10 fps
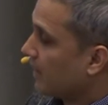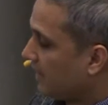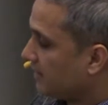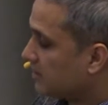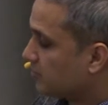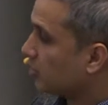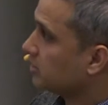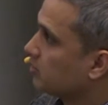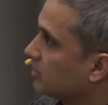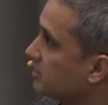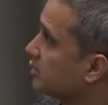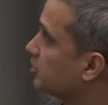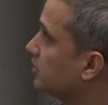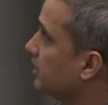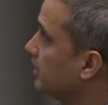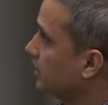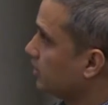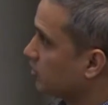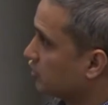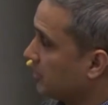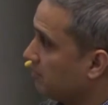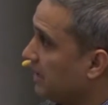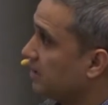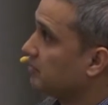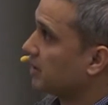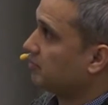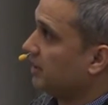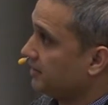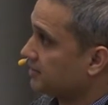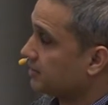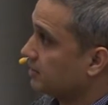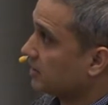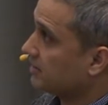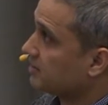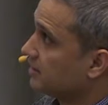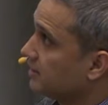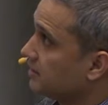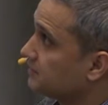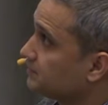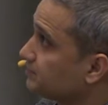And this project was endorsed by many big players. You can see here.